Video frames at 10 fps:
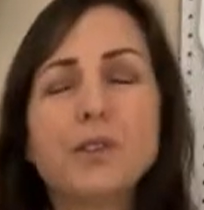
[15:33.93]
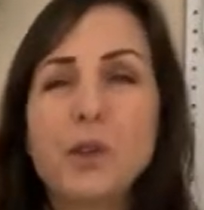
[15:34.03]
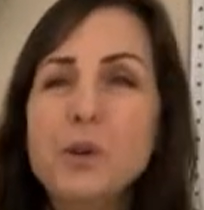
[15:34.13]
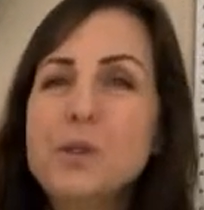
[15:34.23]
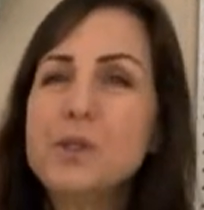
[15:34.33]

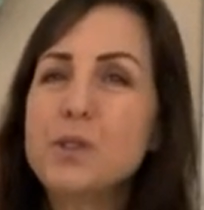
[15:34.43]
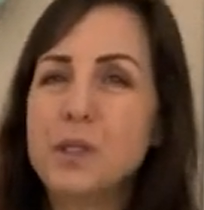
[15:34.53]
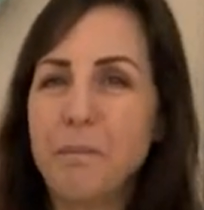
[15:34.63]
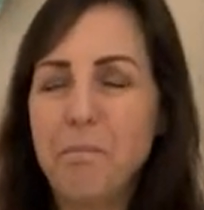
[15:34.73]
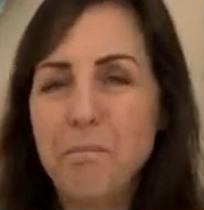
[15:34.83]
those are
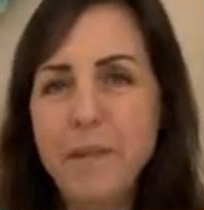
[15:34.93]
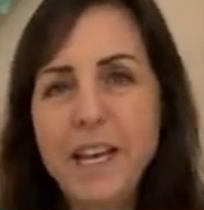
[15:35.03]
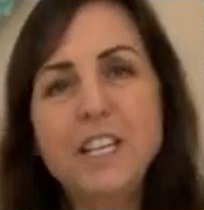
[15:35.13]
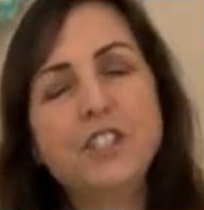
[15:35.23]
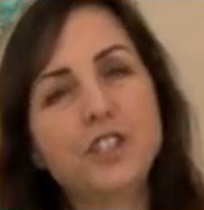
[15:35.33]
some
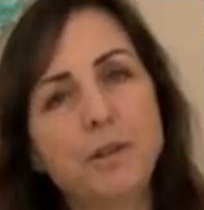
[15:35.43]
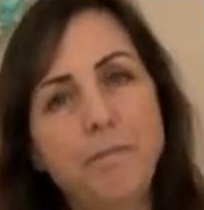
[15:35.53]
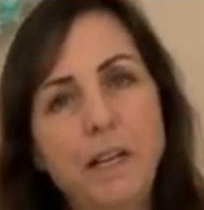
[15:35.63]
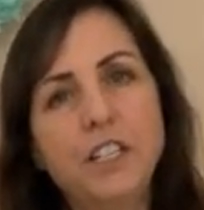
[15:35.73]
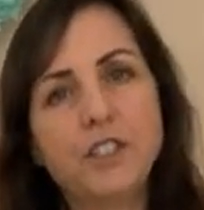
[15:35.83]
major,
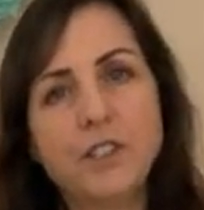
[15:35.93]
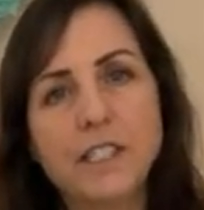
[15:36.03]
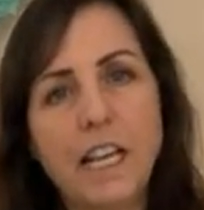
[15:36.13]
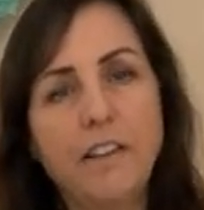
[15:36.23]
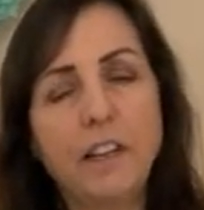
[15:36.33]
major
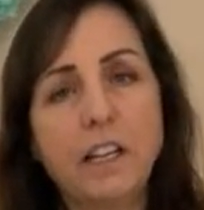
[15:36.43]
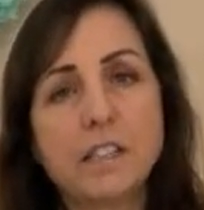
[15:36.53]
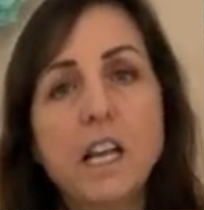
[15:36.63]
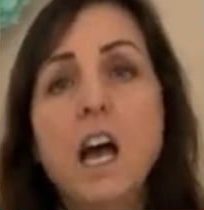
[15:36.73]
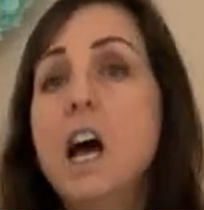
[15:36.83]

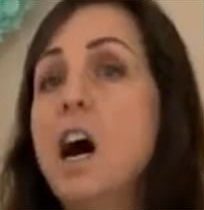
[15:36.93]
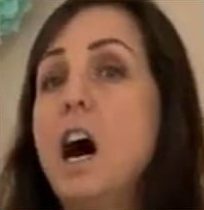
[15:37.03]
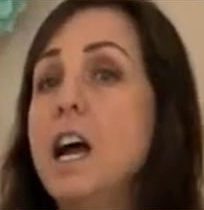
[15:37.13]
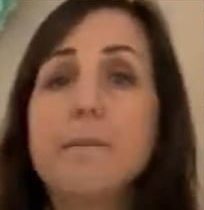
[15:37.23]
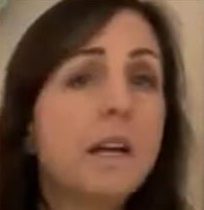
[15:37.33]
savings.
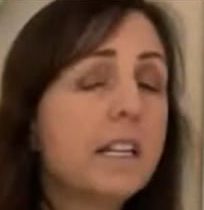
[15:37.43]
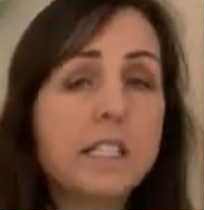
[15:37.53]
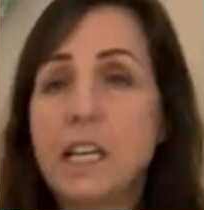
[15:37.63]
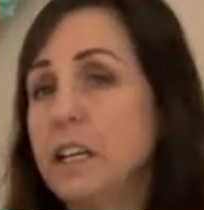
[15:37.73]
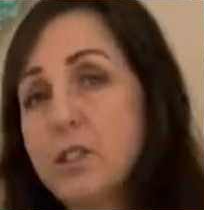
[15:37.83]
I am not a
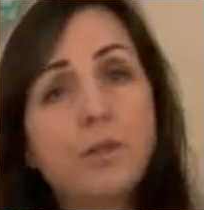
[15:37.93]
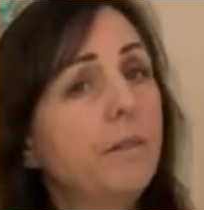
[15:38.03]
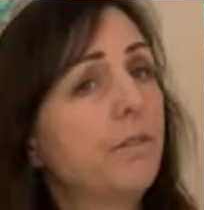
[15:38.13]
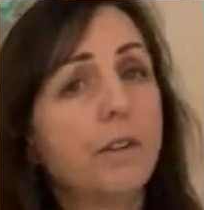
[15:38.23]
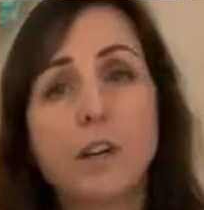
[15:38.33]
sales
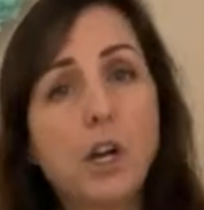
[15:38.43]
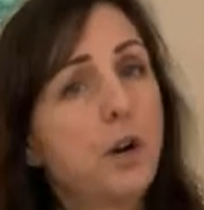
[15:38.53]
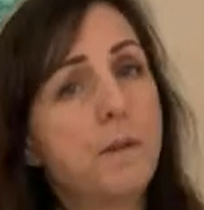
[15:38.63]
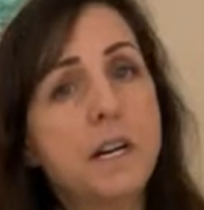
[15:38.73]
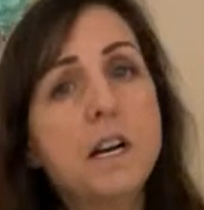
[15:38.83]
rep for
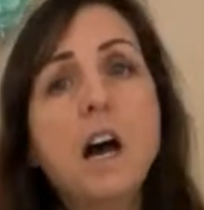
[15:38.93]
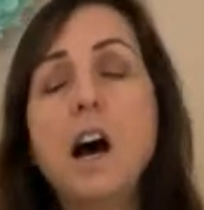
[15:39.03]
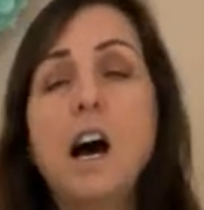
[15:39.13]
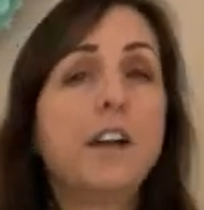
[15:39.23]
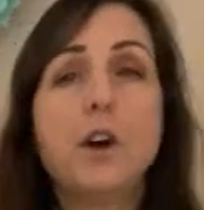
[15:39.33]
Ricoma.
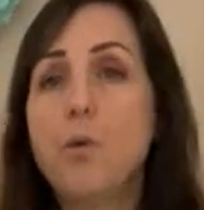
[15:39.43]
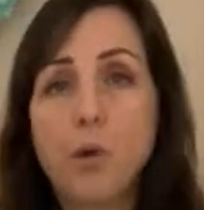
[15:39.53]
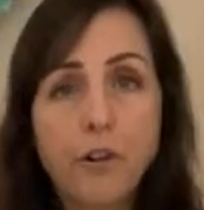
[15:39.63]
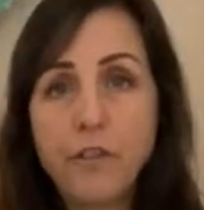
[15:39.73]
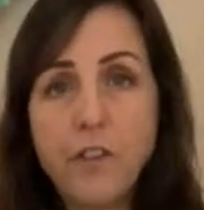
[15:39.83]
I don't
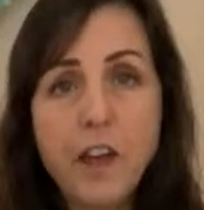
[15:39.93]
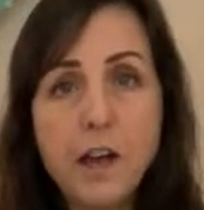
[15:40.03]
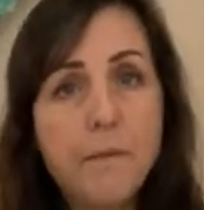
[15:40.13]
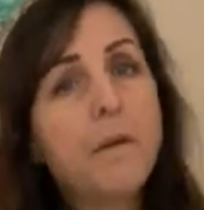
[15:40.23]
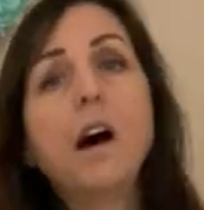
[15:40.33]
work for
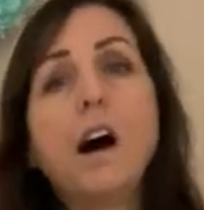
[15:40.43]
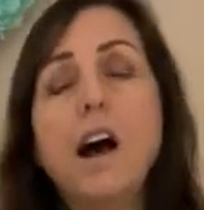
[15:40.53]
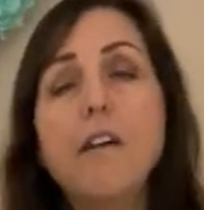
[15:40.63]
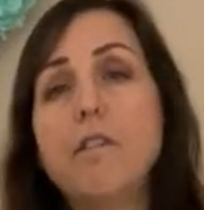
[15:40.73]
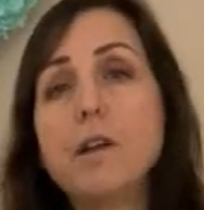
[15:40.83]
them.
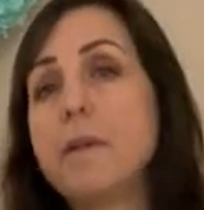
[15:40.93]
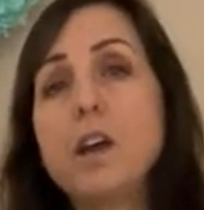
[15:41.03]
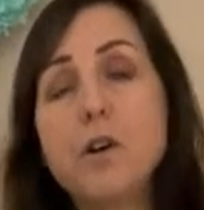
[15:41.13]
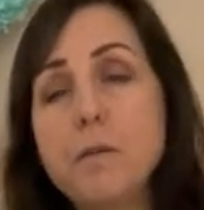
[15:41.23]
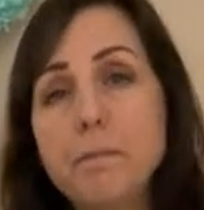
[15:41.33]
I run my
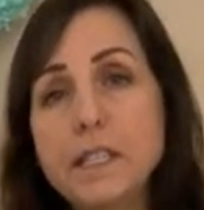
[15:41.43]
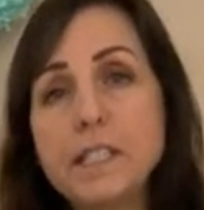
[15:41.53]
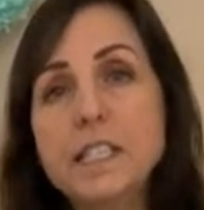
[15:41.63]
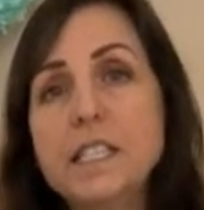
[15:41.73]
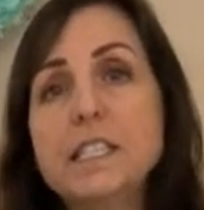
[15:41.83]
own
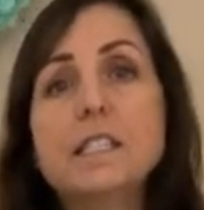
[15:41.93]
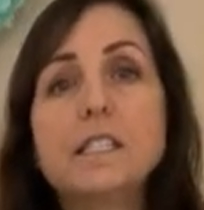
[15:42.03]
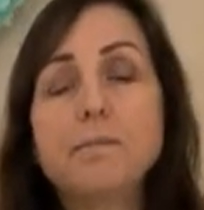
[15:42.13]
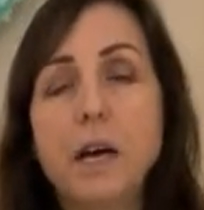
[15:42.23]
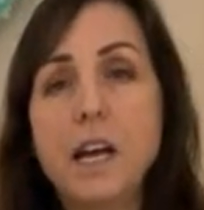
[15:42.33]

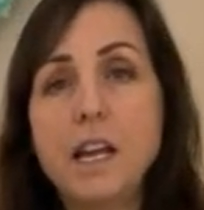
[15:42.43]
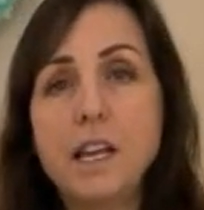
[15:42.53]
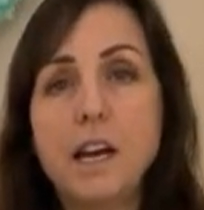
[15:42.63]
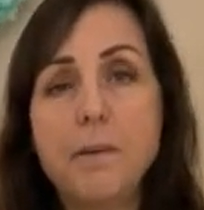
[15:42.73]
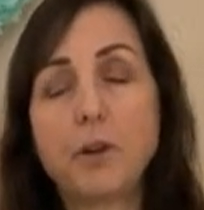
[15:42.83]
business, my
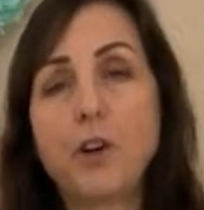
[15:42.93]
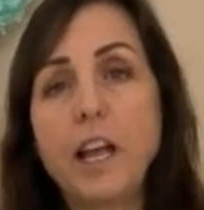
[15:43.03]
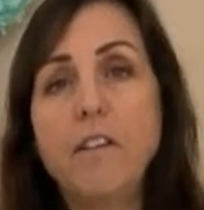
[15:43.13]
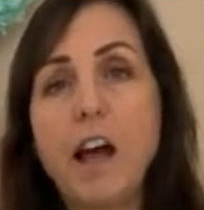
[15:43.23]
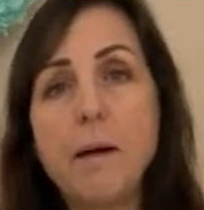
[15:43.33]

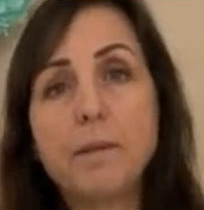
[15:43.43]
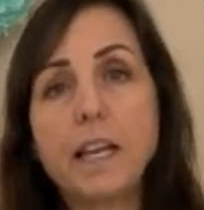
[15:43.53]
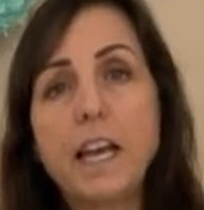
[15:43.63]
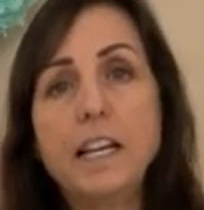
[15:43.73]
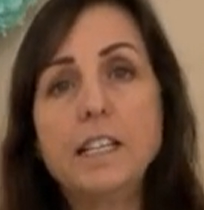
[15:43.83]
Creative
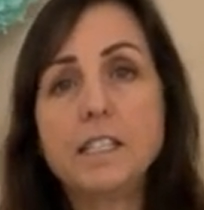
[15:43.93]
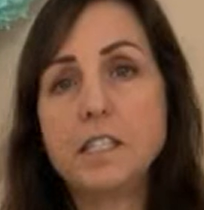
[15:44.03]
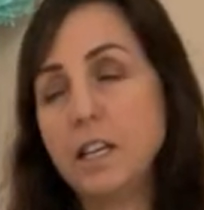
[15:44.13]
Appliques,